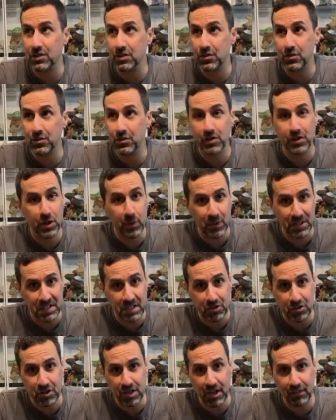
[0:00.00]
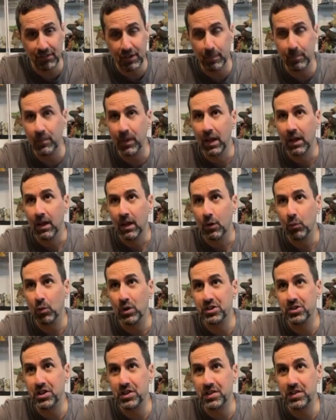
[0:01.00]
to do the new edition of him,
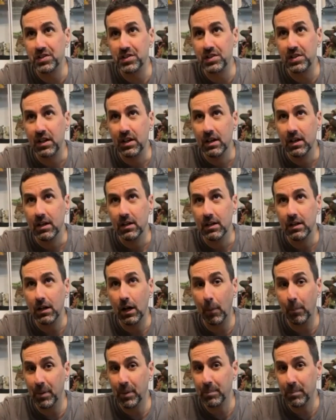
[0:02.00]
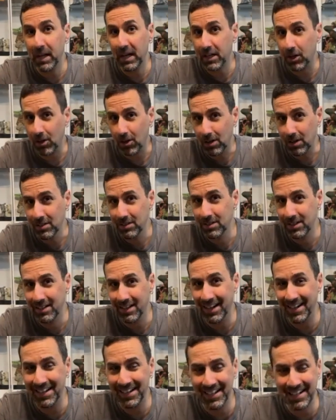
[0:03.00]
which is a bit bigger.
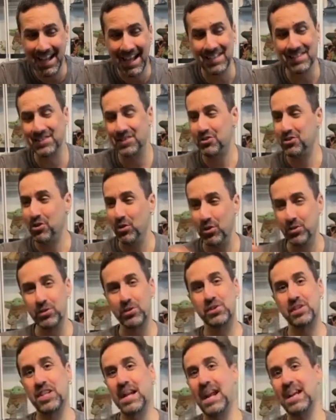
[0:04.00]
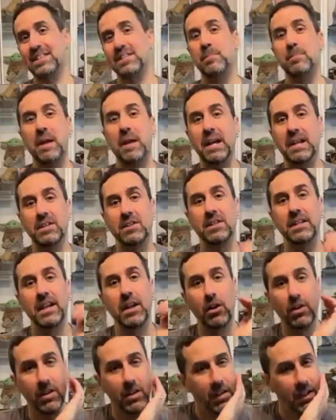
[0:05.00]
It has the shoulders, it has the
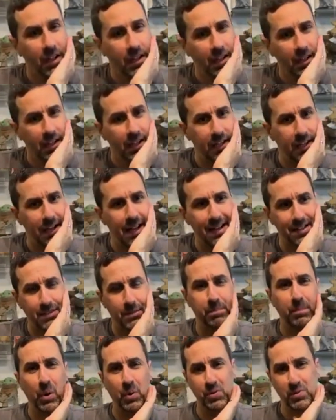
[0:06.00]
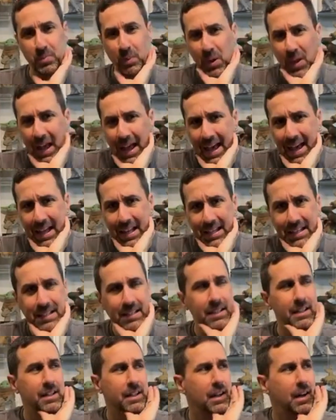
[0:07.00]
bandolier, it has a posable
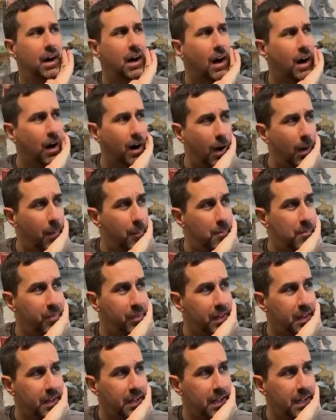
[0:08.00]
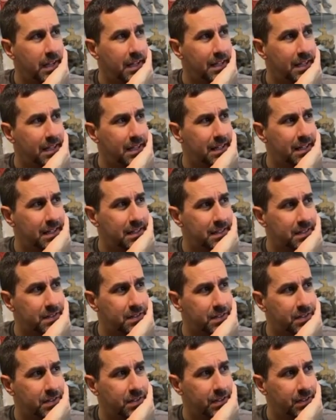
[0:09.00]
head. It
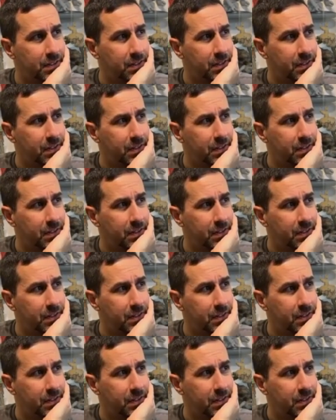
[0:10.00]
is